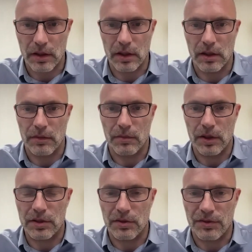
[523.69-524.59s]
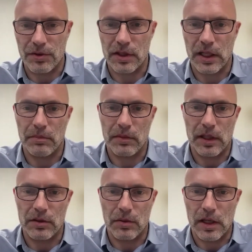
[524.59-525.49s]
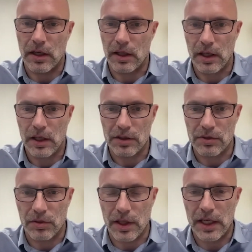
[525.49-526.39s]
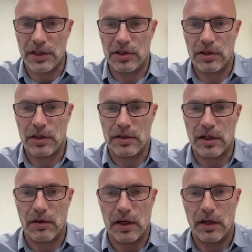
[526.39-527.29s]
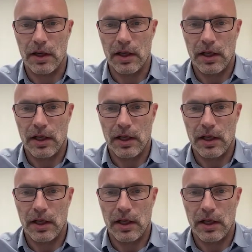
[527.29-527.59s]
what is your first name, that you are a certain age, etc.